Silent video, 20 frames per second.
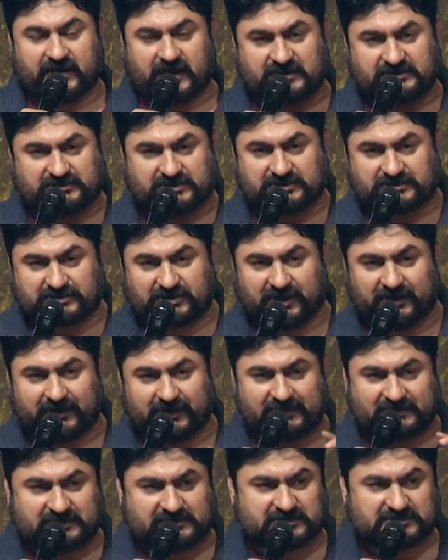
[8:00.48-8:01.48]
there is this
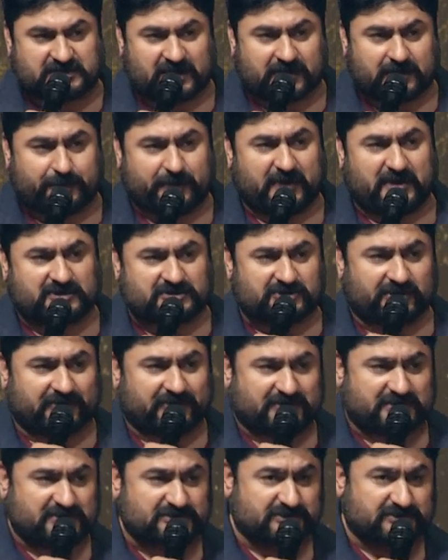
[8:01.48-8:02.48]
girl, this is her
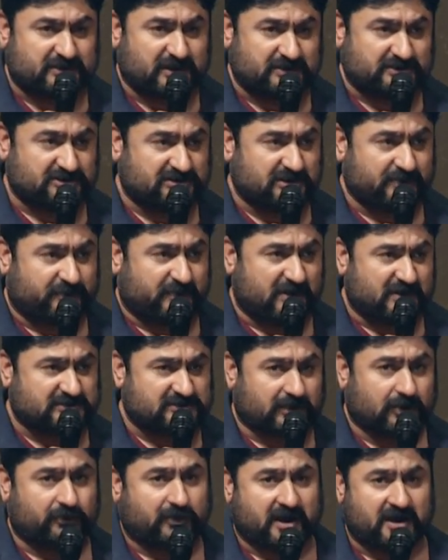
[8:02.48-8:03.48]
picture, this is his
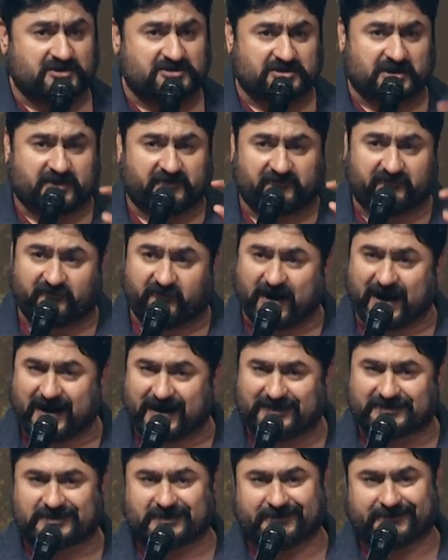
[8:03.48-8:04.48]
GPS location.
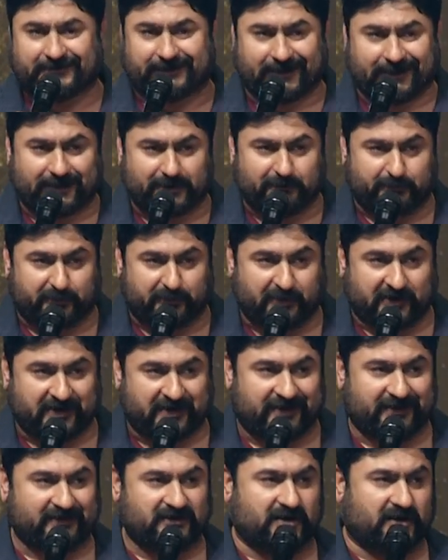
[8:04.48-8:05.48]
Find her and
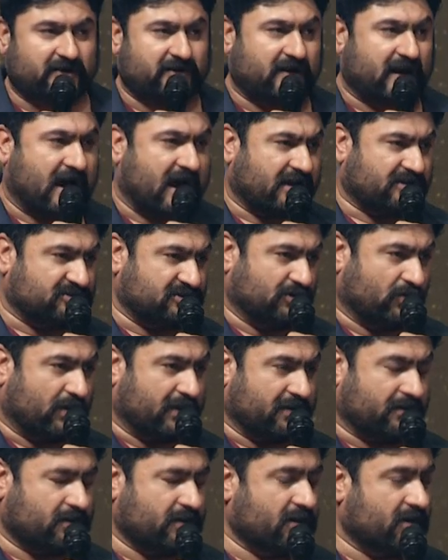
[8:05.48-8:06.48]
bring her as
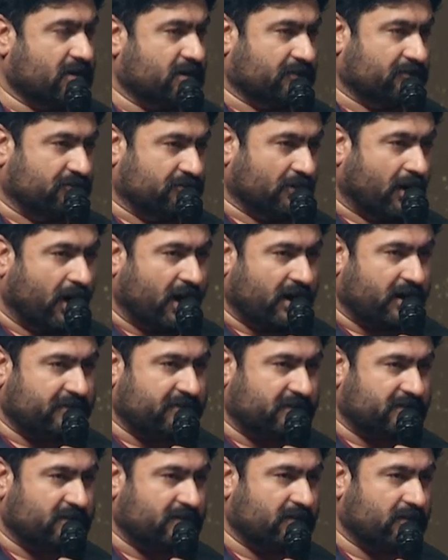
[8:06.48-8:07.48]
your
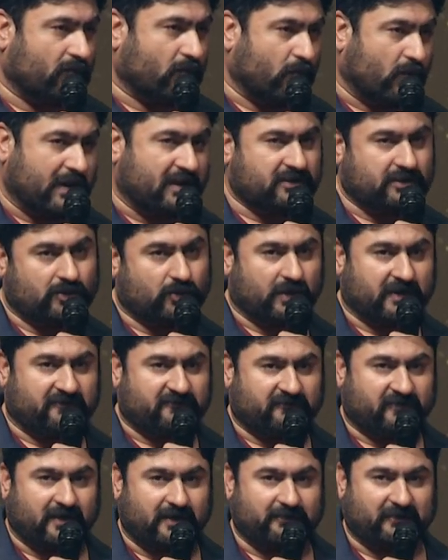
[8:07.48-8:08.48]
daughter with your
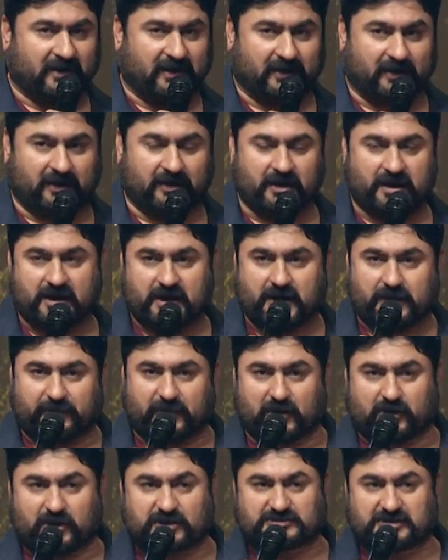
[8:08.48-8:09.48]
family
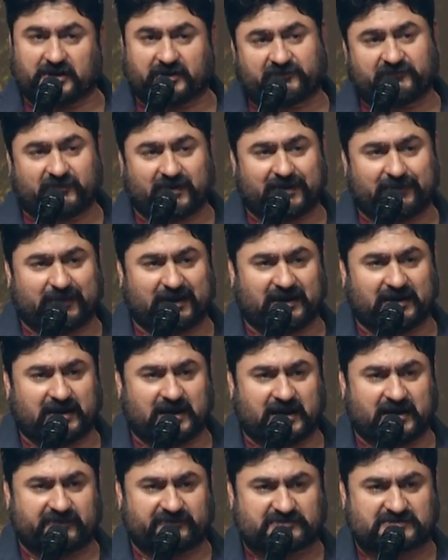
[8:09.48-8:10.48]
because her family
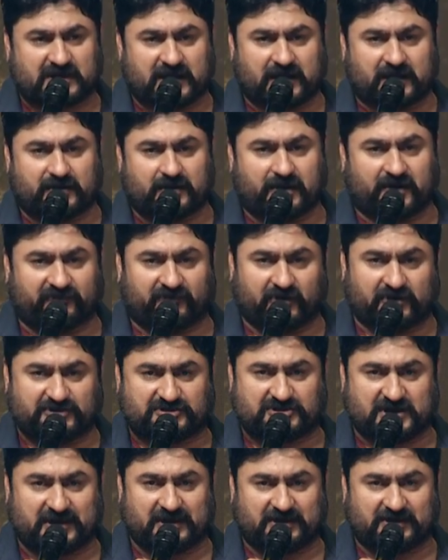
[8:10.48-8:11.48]
lives in
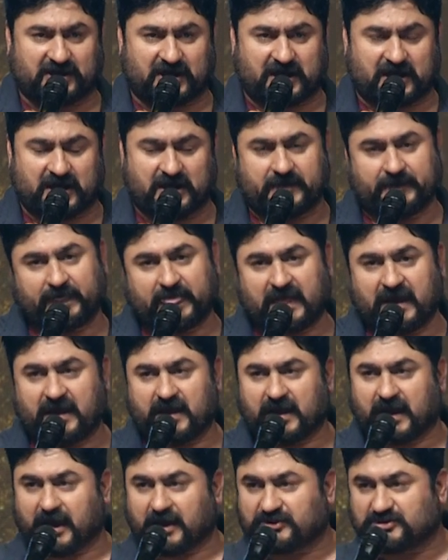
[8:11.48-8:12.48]
Virginia
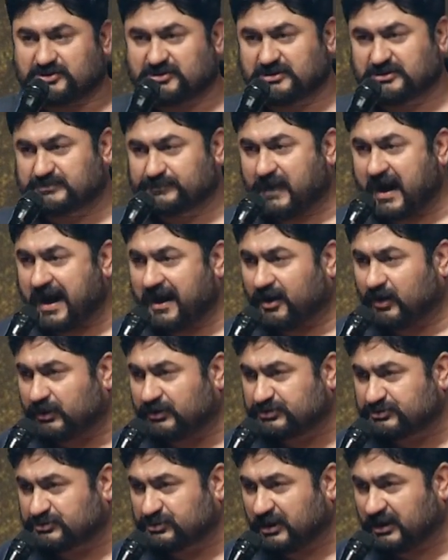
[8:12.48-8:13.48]
and she's by
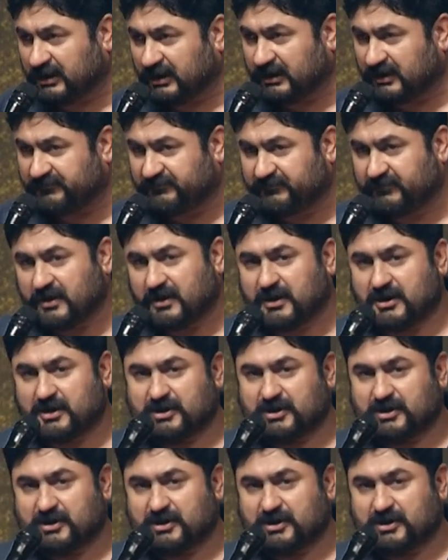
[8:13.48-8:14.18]
herself